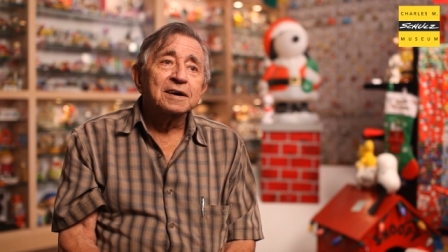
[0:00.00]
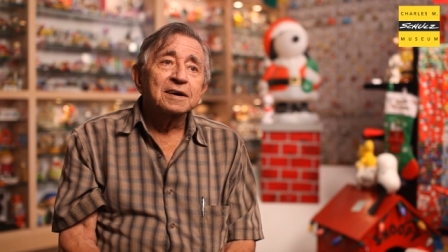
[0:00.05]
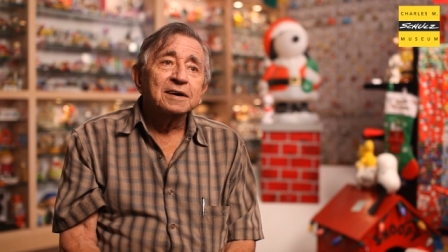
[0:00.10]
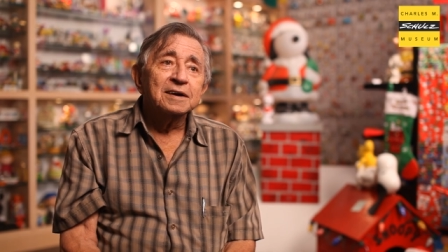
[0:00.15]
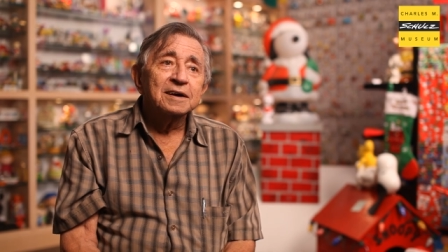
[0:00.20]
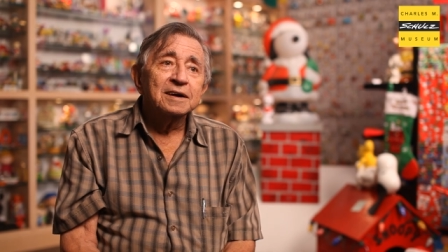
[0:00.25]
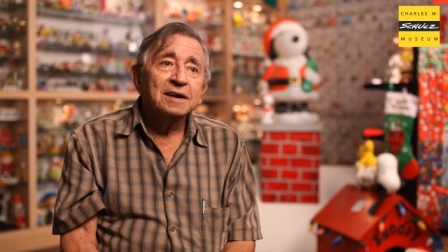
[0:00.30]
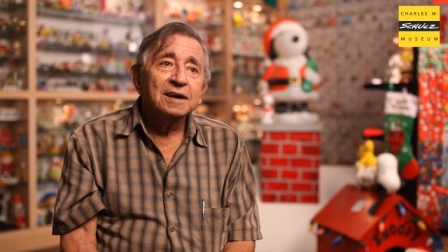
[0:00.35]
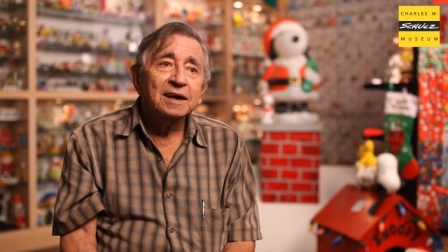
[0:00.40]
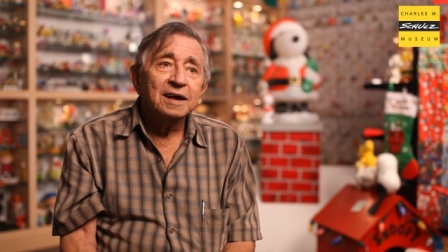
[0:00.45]

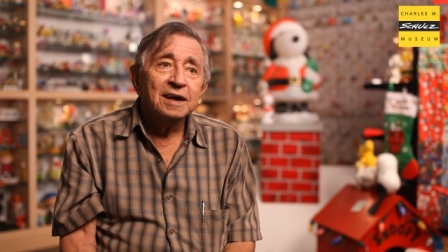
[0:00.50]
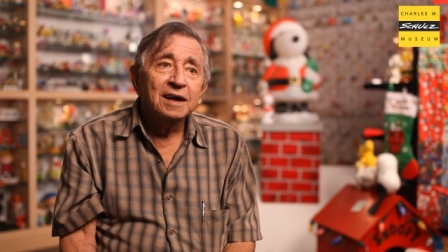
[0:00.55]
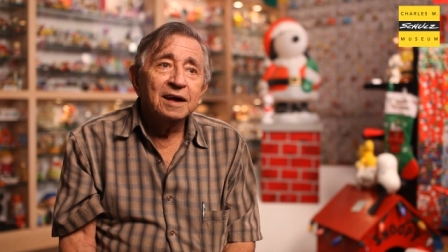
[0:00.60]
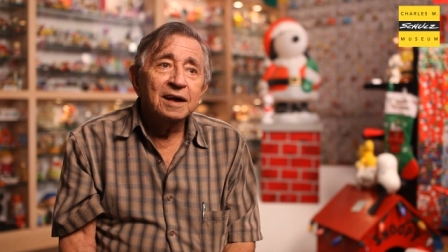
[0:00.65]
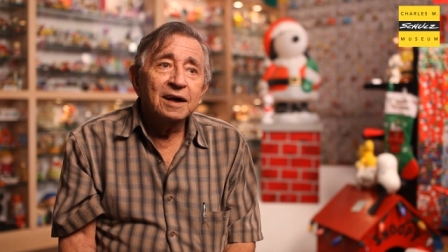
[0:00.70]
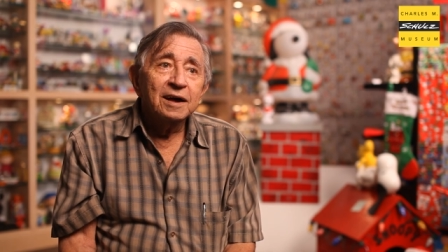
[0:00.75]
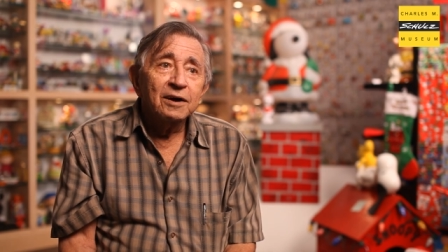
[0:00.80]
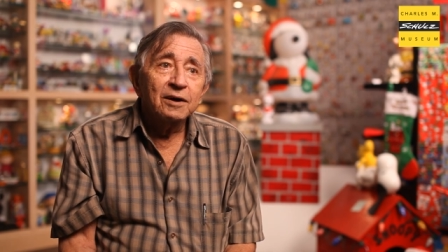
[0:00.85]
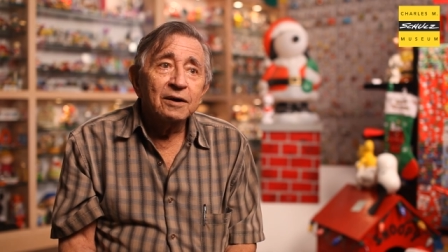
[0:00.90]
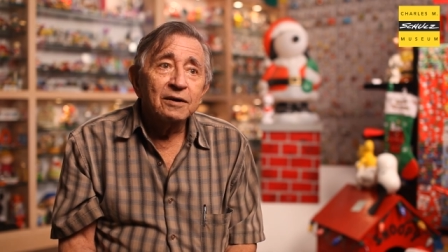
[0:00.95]

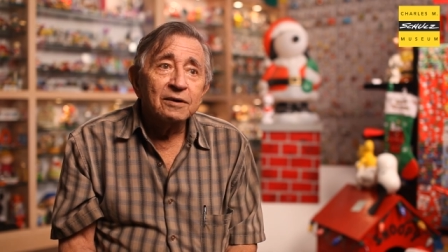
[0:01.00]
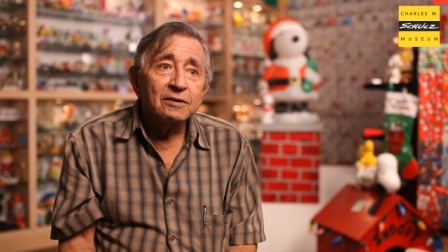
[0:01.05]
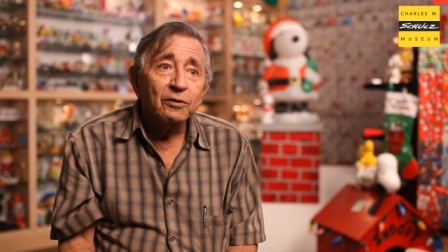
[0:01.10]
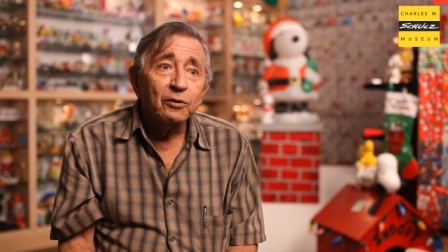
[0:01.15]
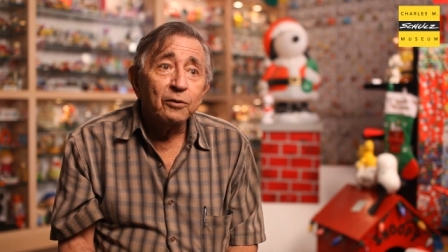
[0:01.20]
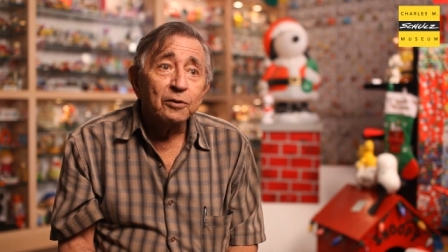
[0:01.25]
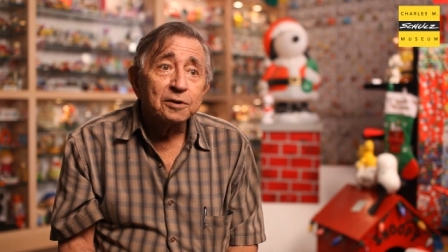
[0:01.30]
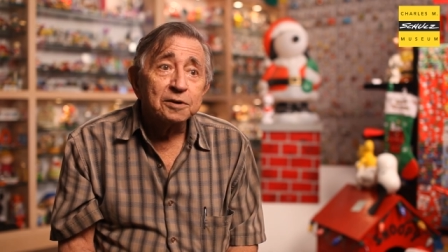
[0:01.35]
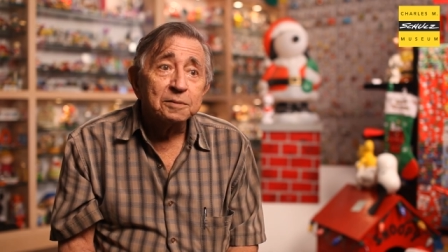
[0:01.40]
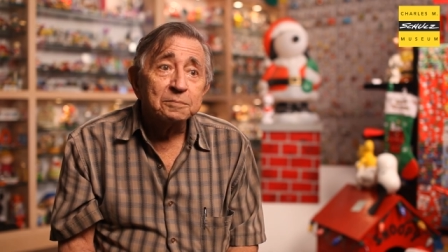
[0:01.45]

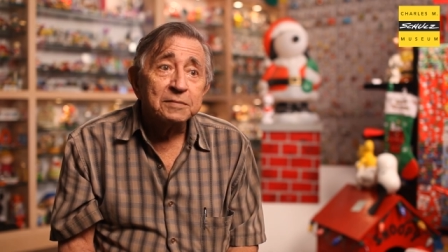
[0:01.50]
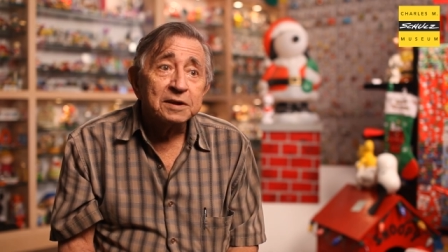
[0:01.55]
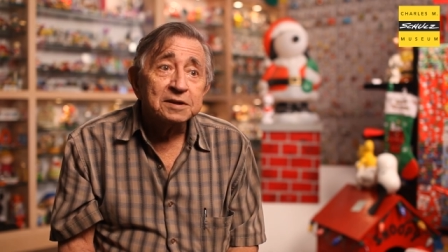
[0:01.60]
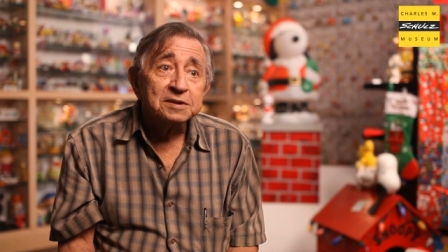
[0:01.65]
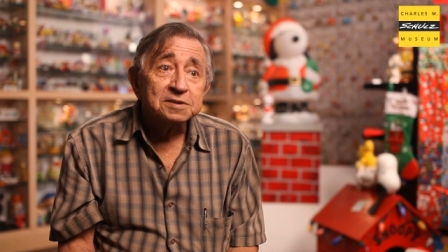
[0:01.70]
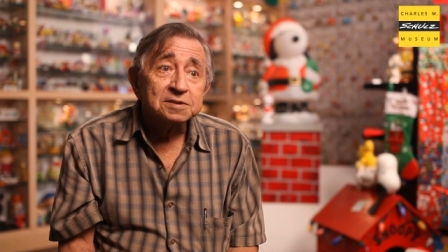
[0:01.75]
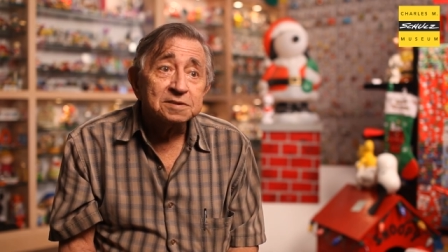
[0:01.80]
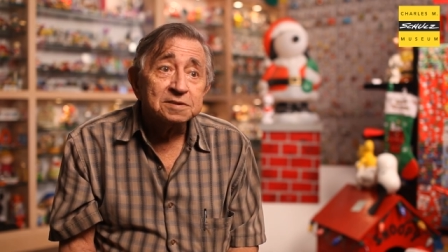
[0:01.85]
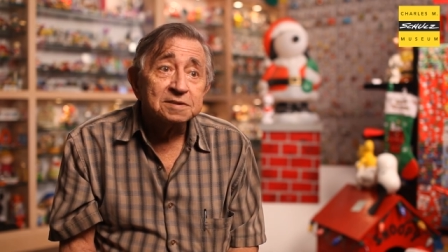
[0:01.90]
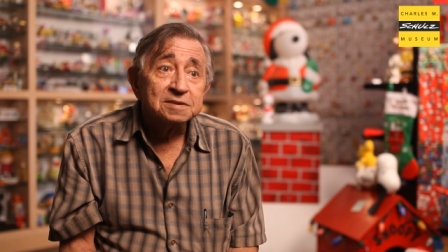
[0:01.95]
uh,
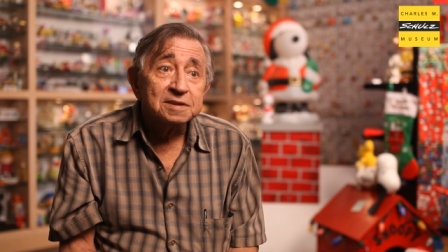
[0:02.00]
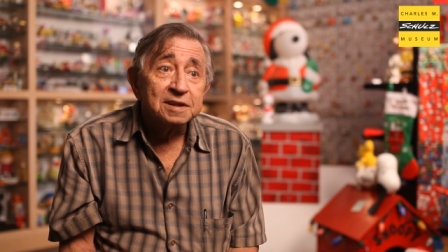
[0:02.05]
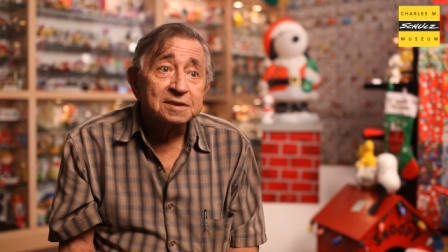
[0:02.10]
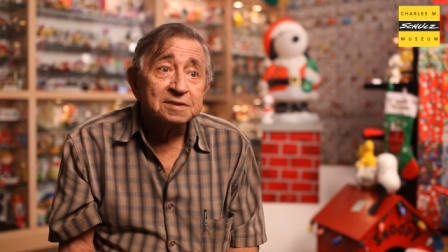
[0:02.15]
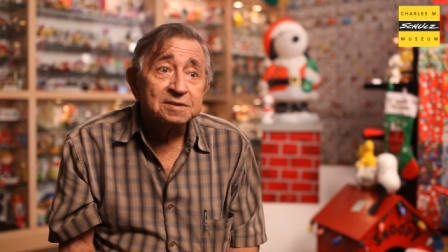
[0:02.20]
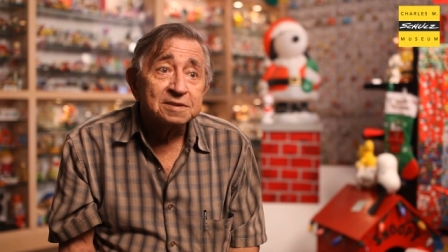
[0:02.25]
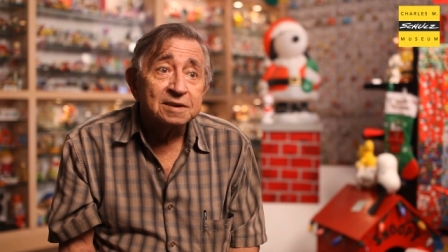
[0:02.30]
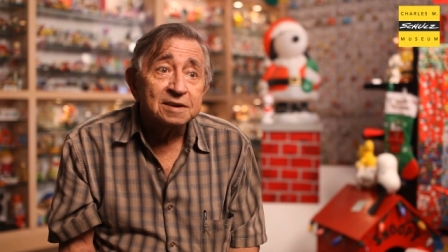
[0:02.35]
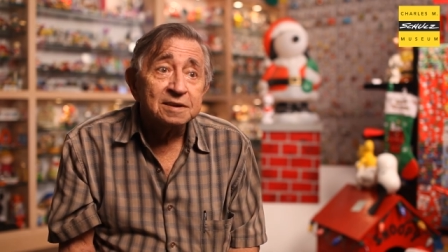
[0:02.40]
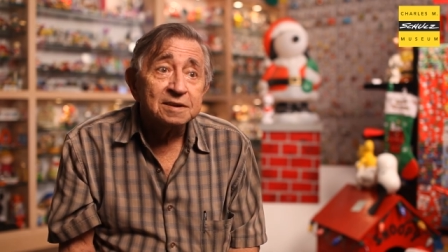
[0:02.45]
ornaments
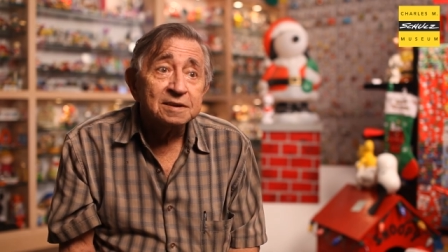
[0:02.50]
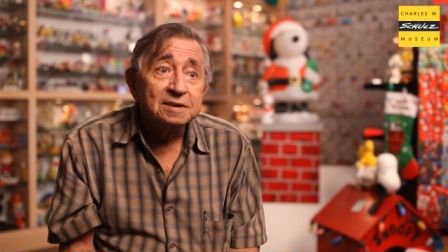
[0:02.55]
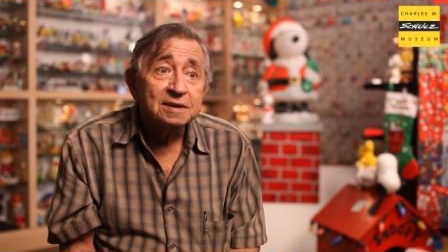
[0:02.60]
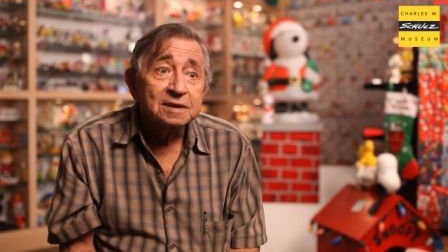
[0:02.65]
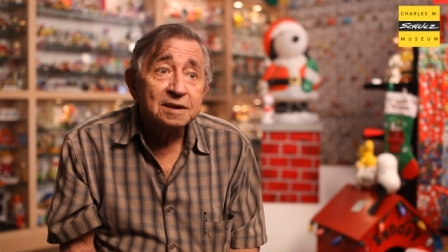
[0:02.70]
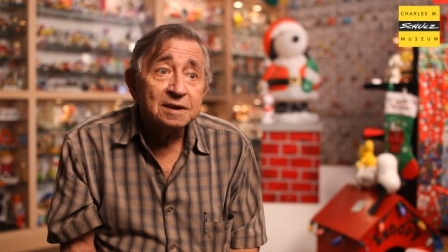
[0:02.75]
that uh,